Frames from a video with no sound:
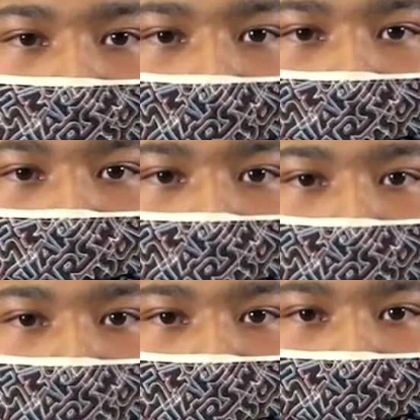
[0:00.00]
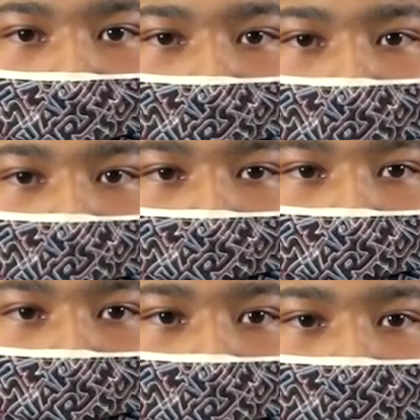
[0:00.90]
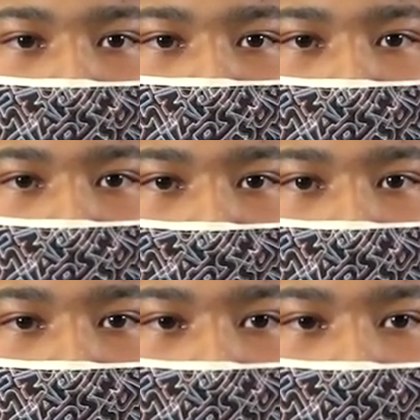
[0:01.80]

In case you haven't yet seen this year's commencement